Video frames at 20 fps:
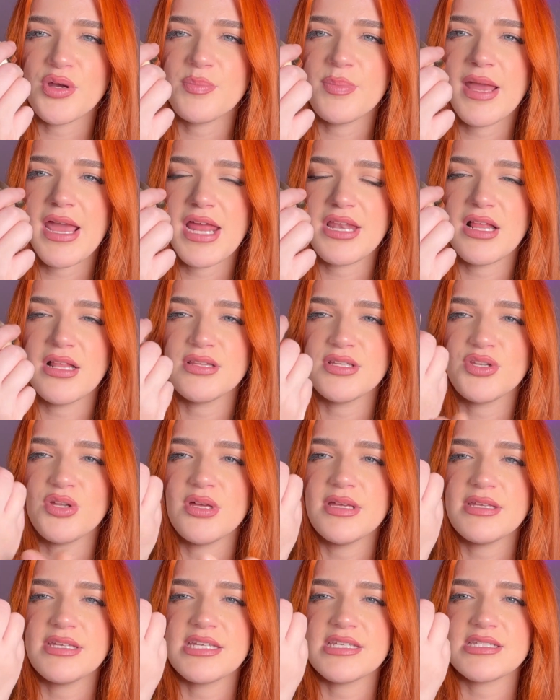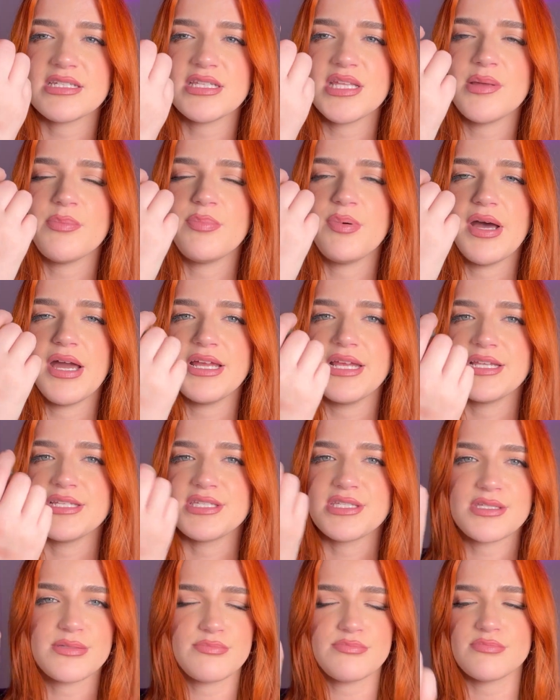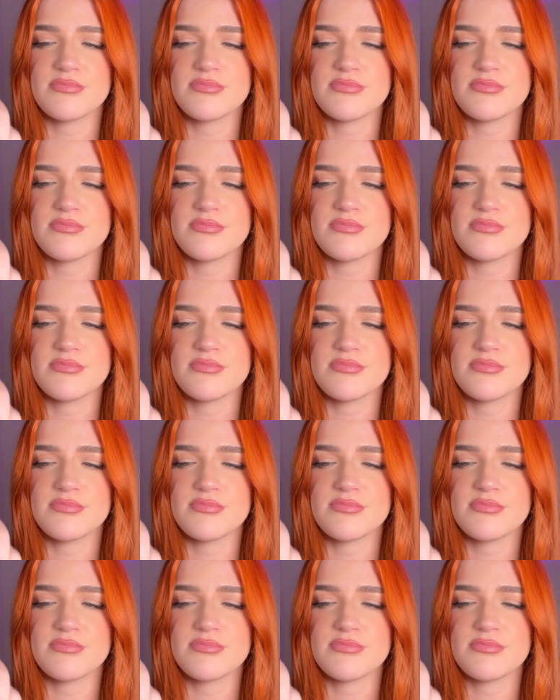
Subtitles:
pan a little easily, but it's